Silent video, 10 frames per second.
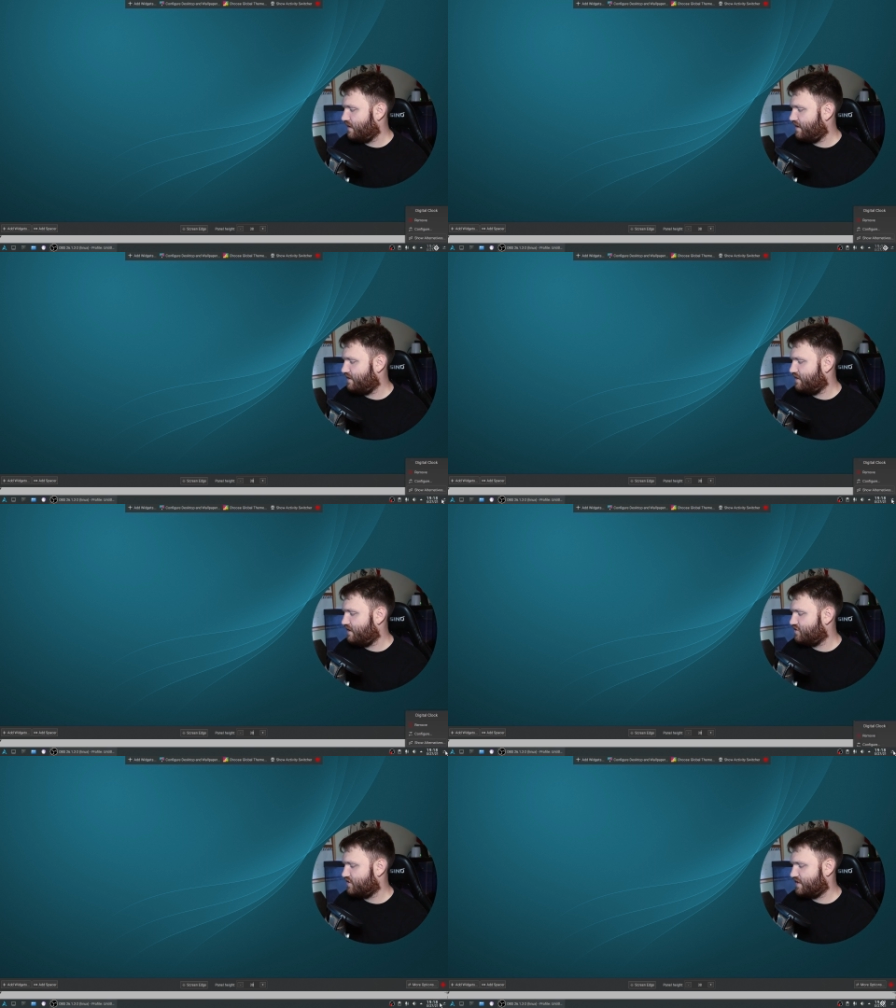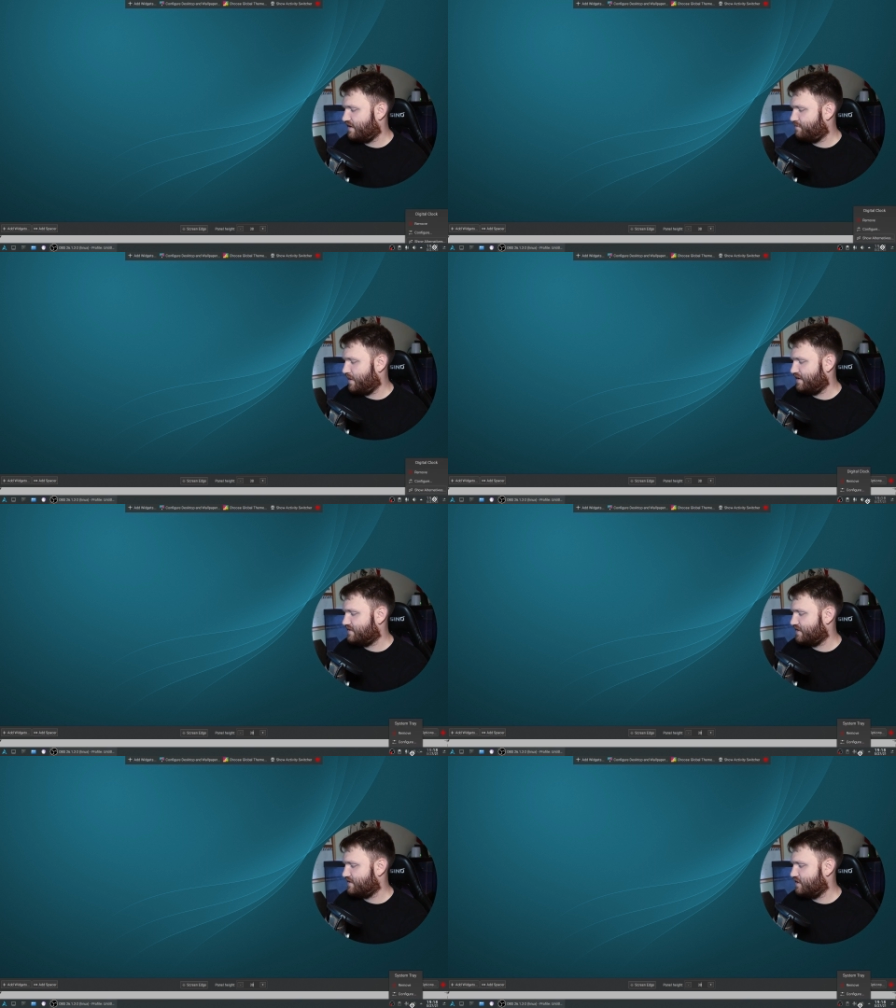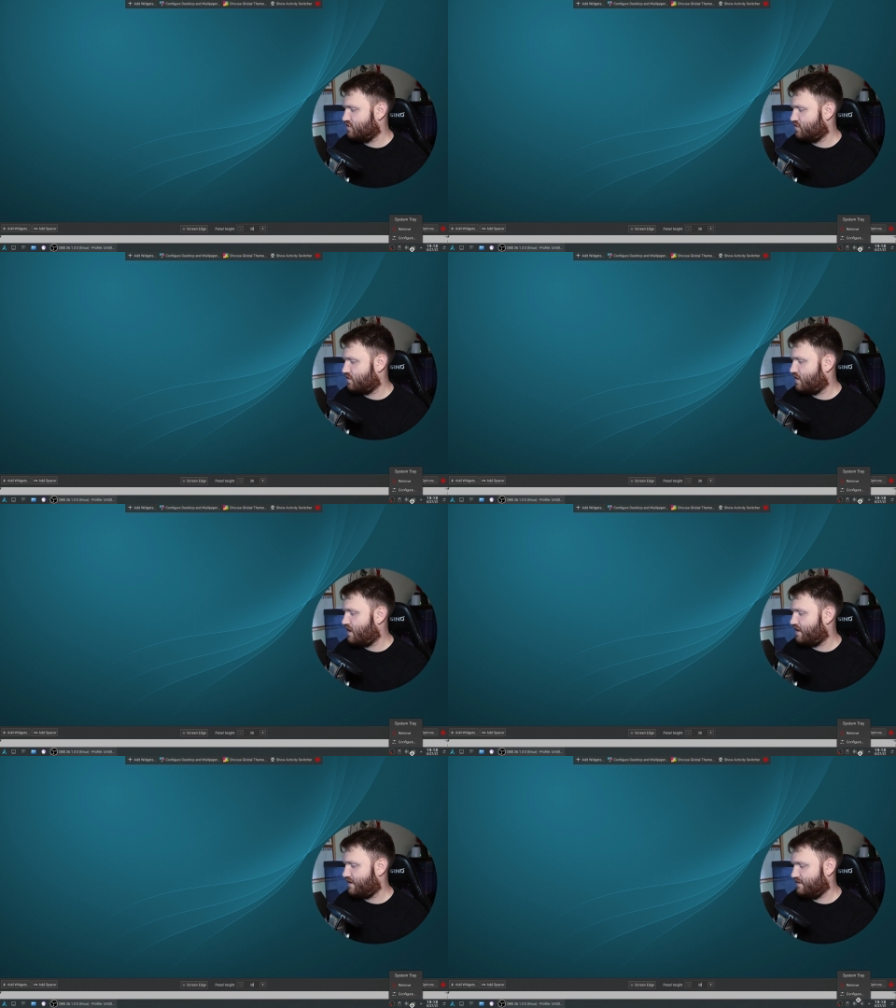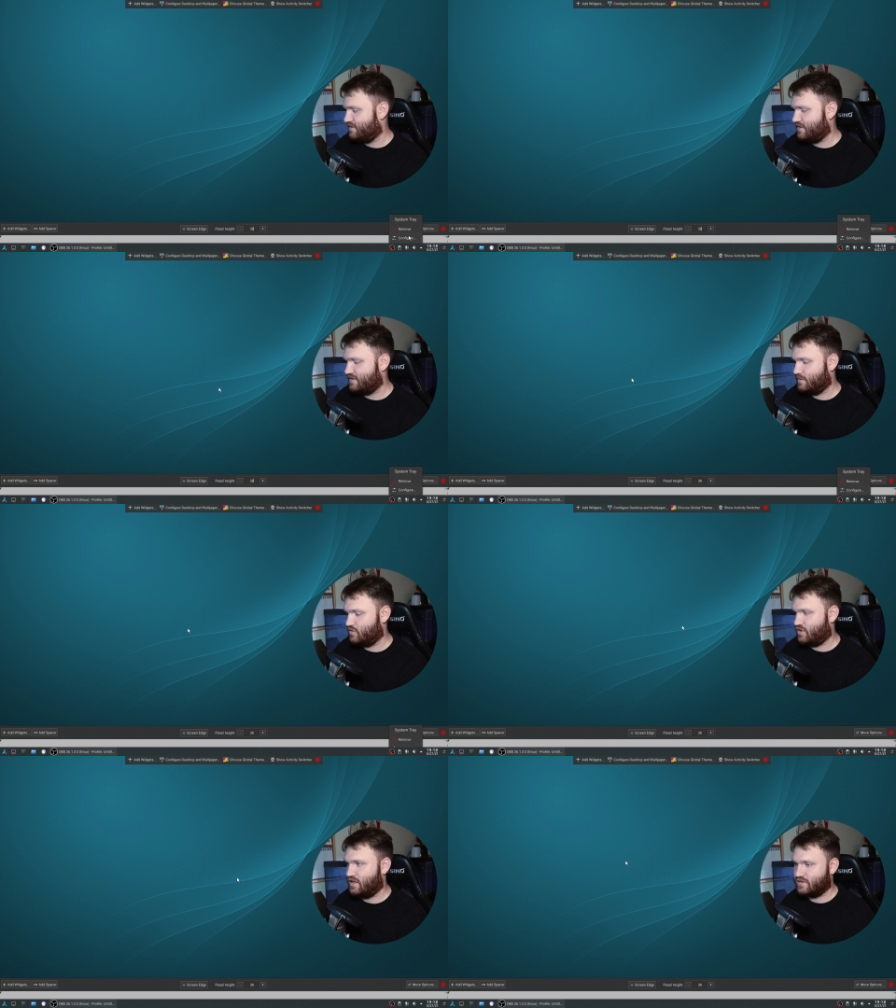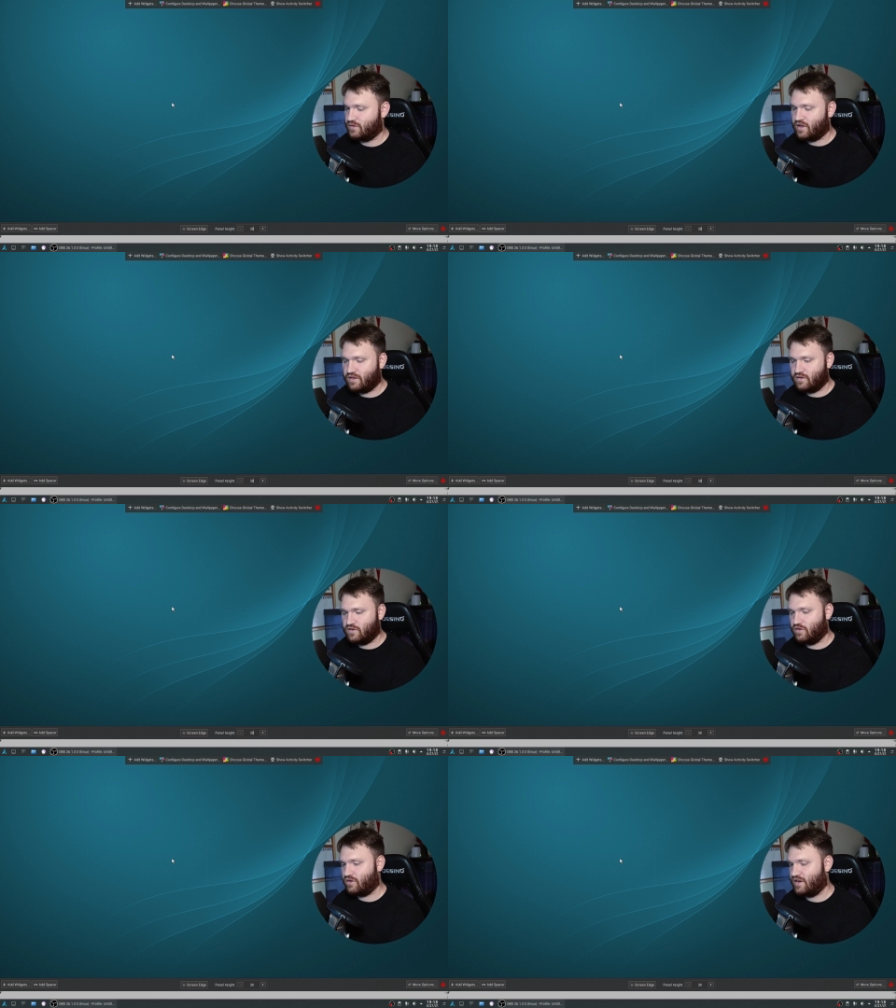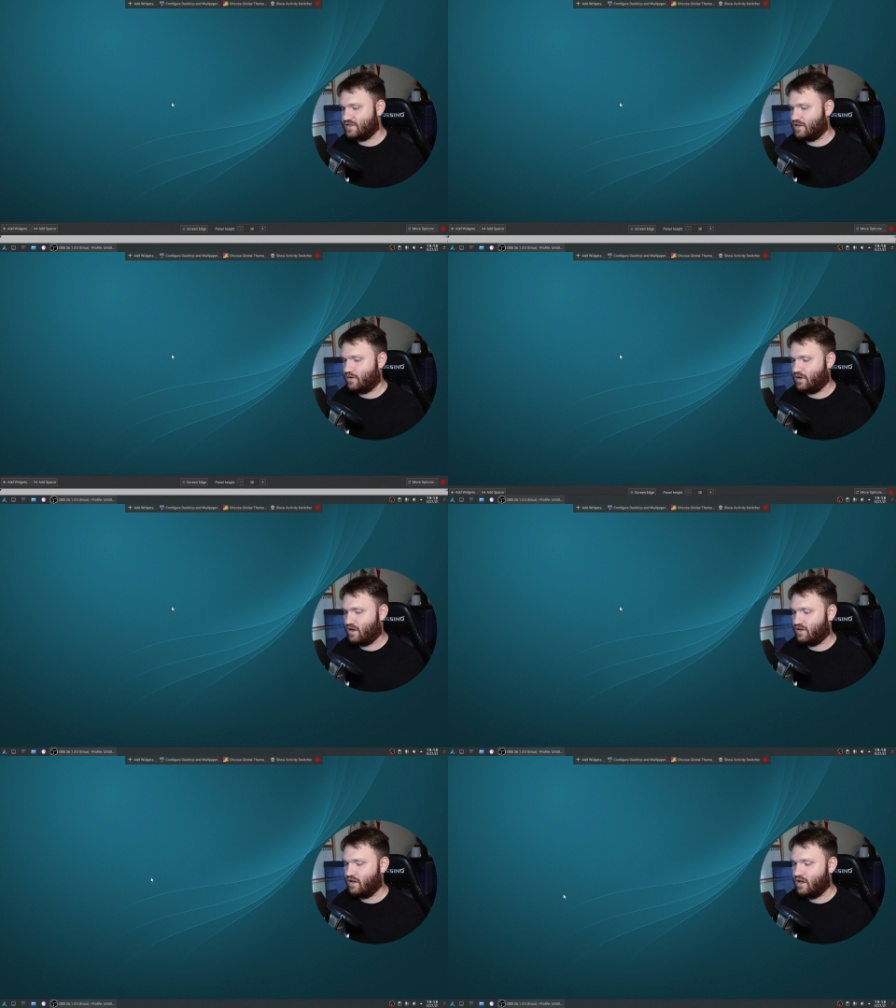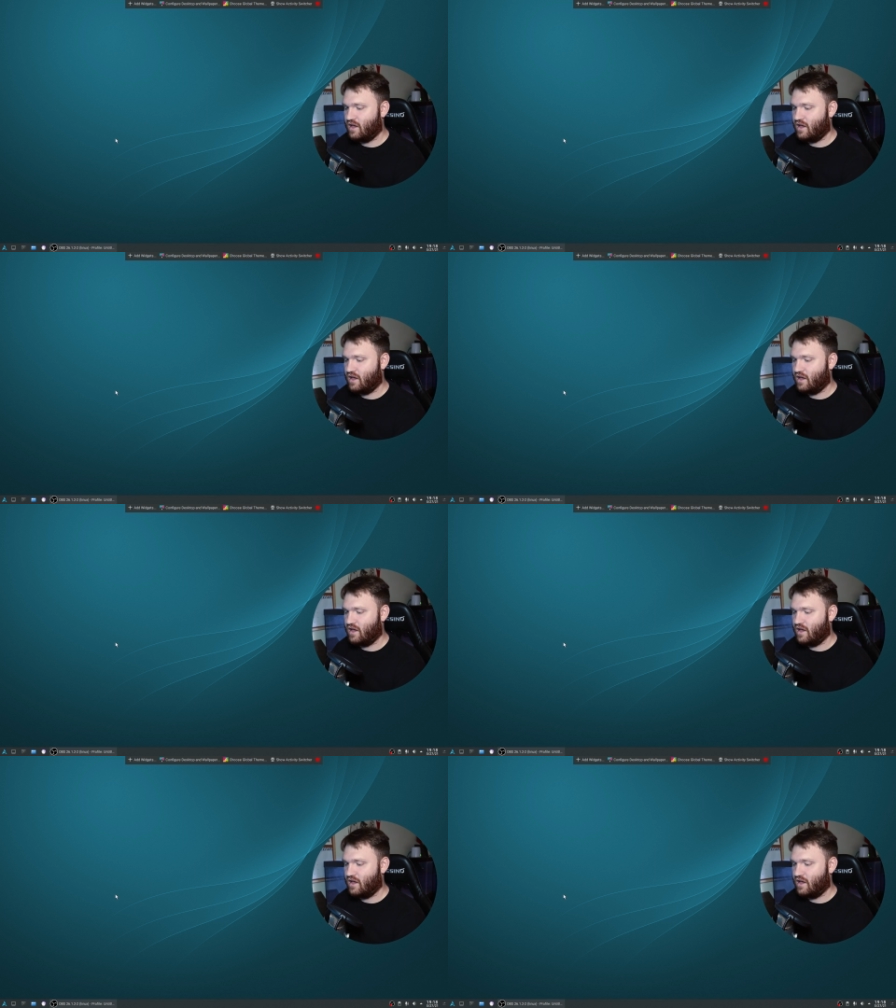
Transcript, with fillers: And then they just have basics, digital clock, and system tray. So nothing too crazy going on.